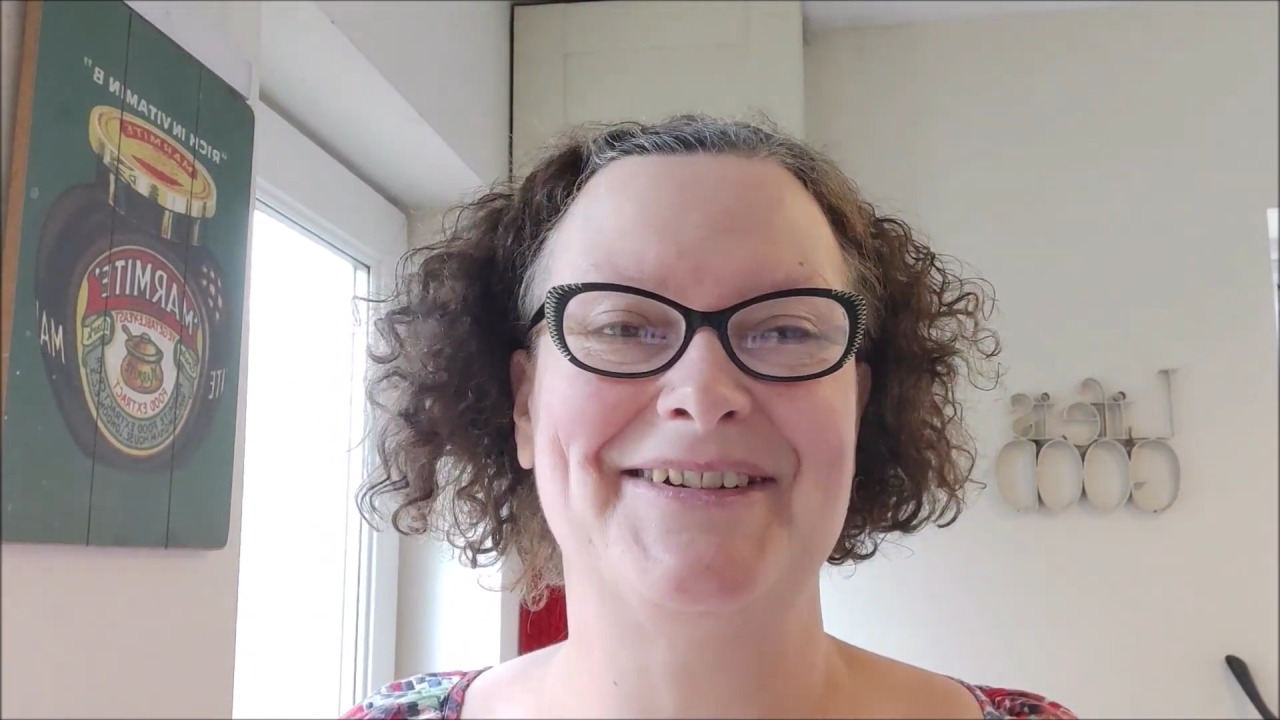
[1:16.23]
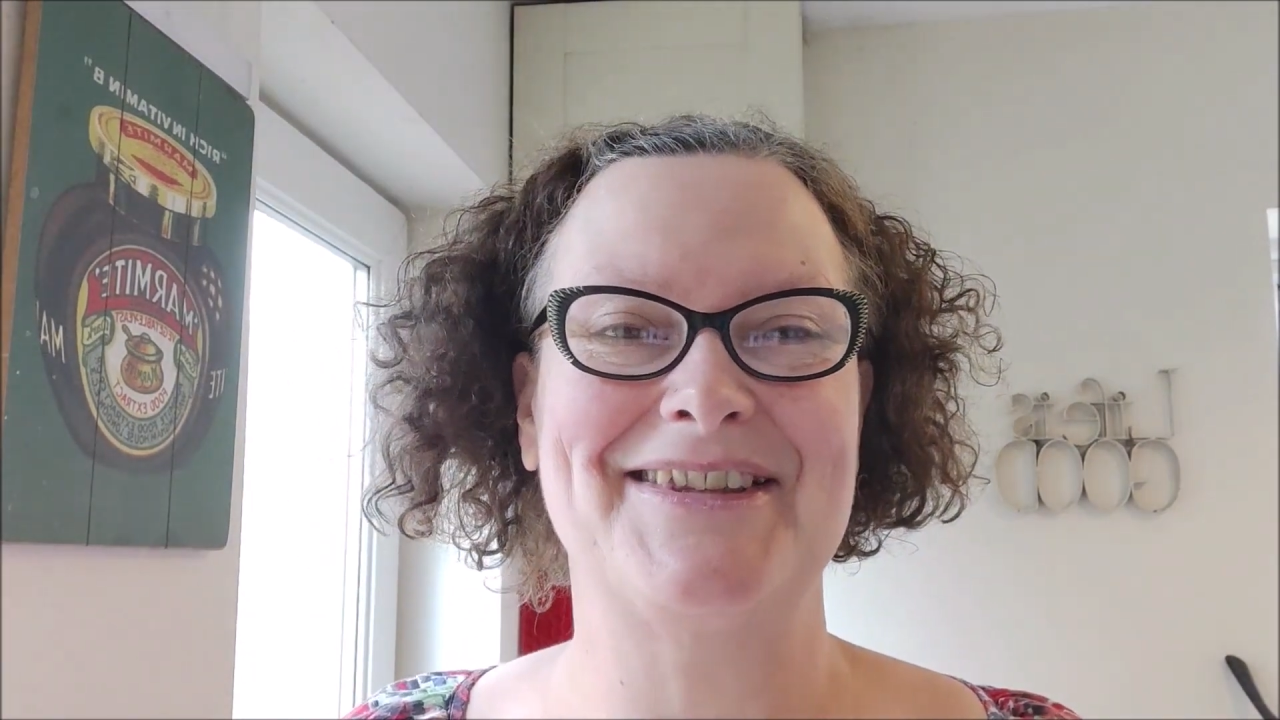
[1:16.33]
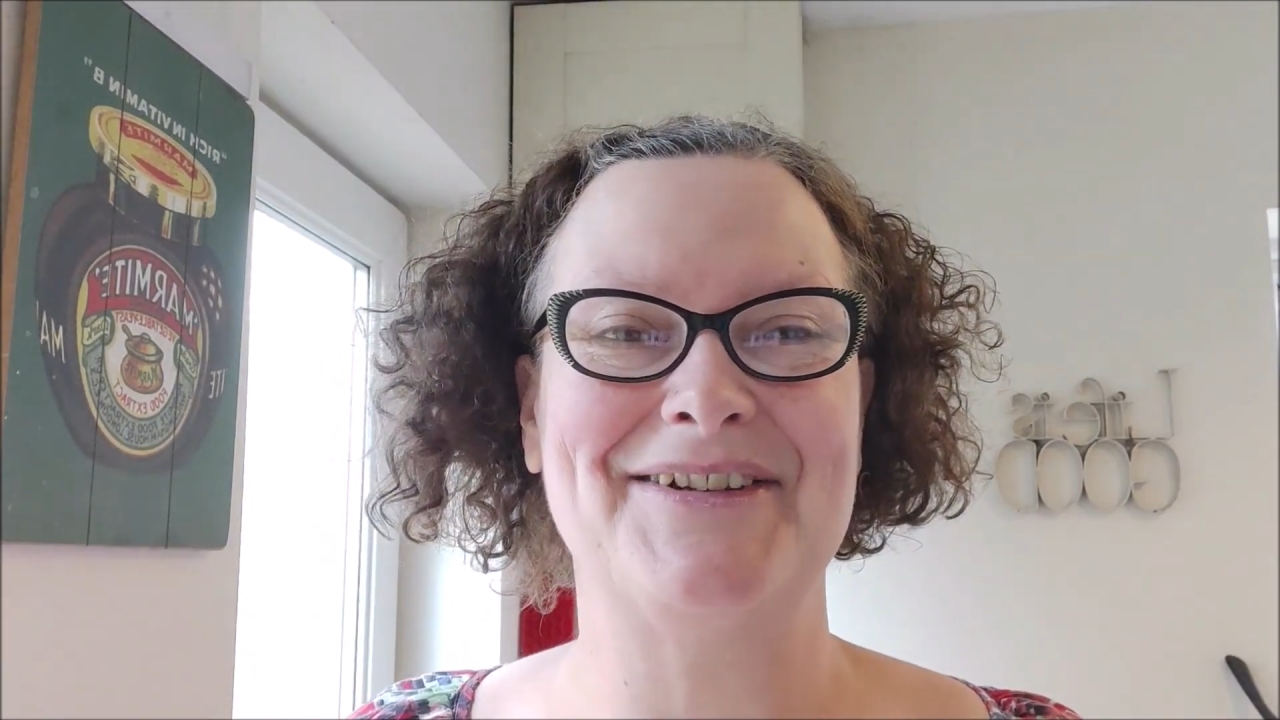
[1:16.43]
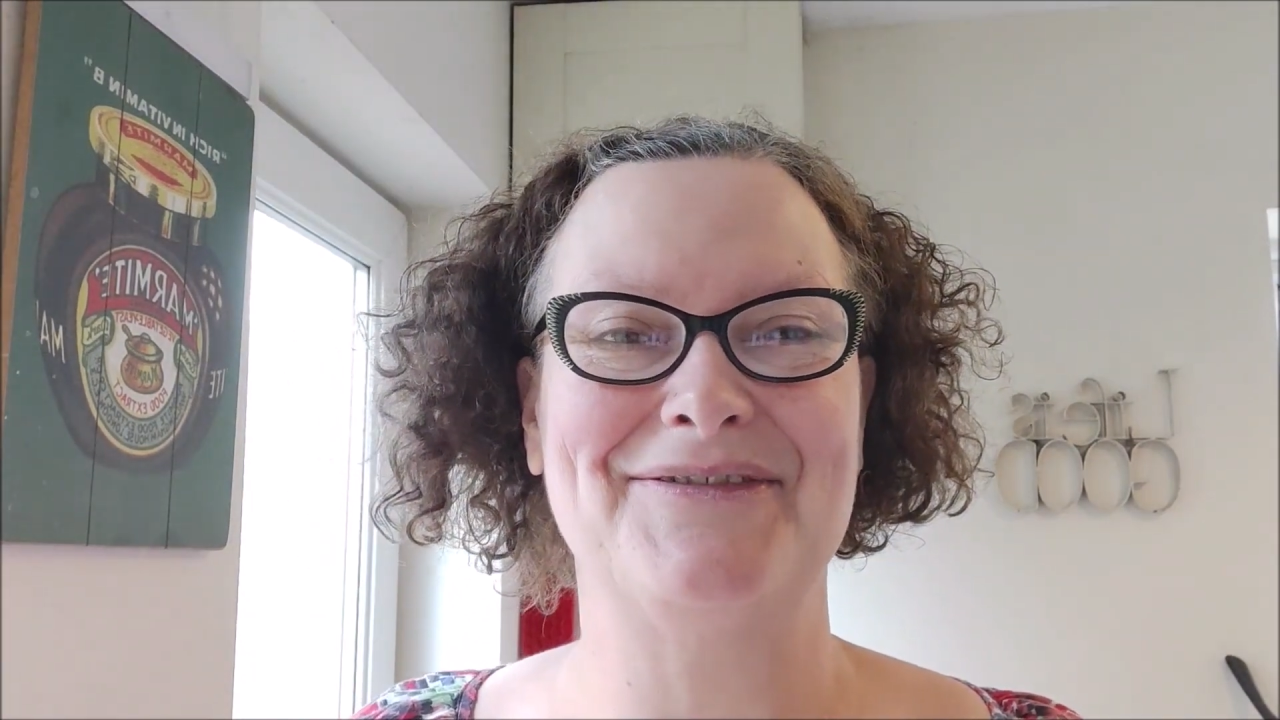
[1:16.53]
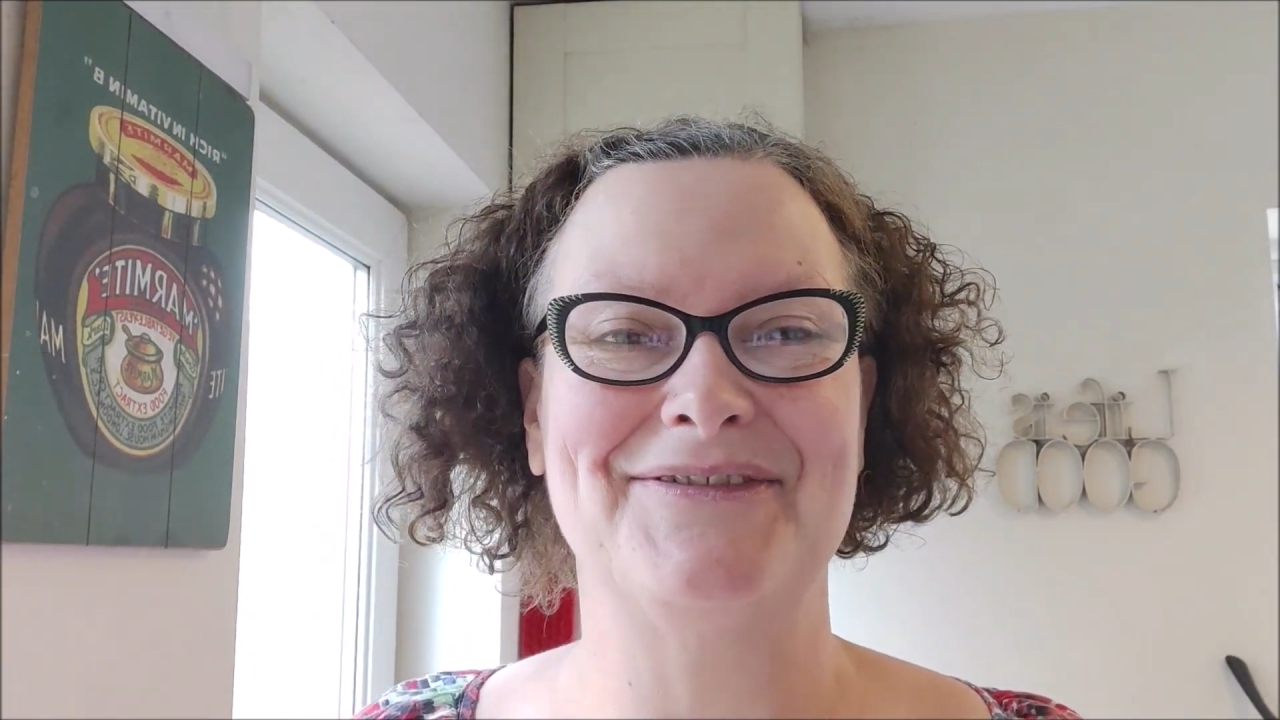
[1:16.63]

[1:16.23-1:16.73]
the